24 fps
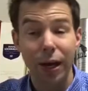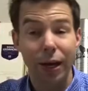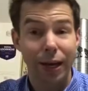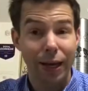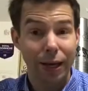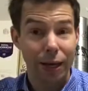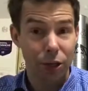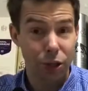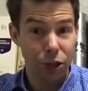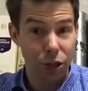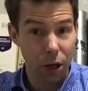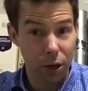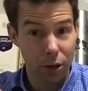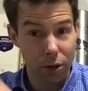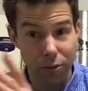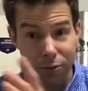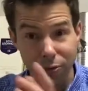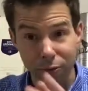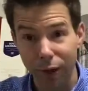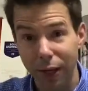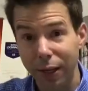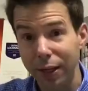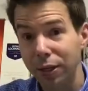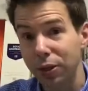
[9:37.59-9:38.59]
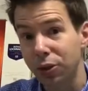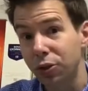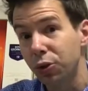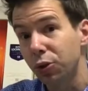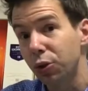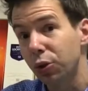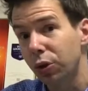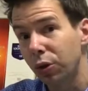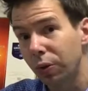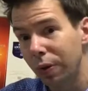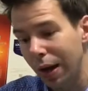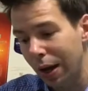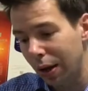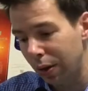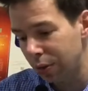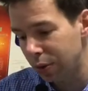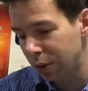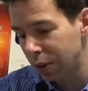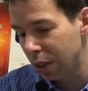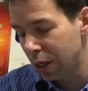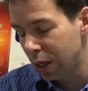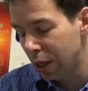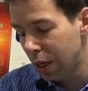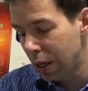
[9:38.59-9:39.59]
get a chartered flight to tour
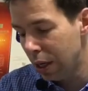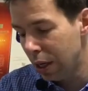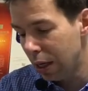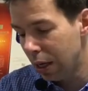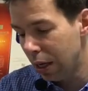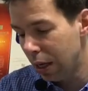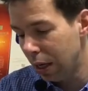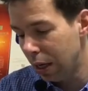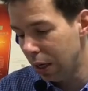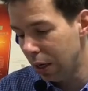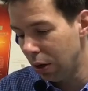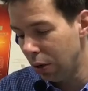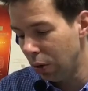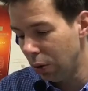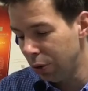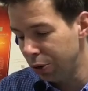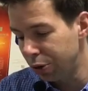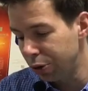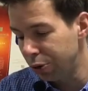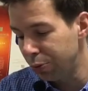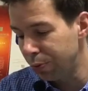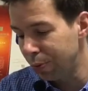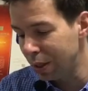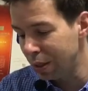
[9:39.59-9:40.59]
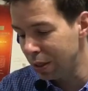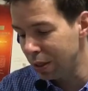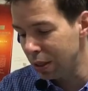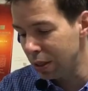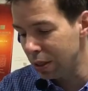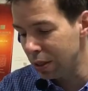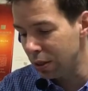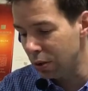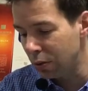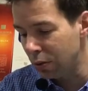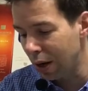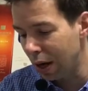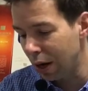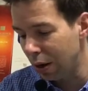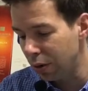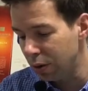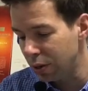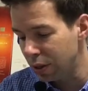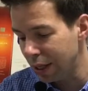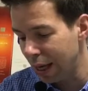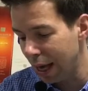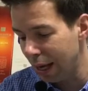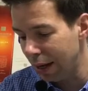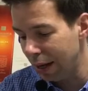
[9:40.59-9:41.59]
around or do business
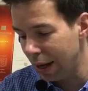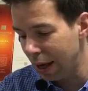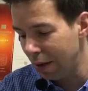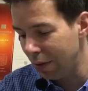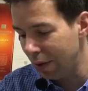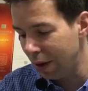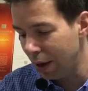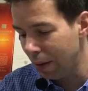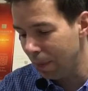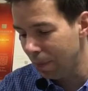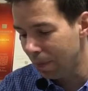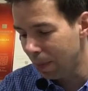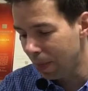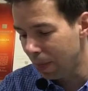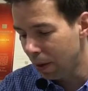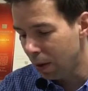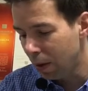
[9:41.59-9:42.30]
around Scandinavia.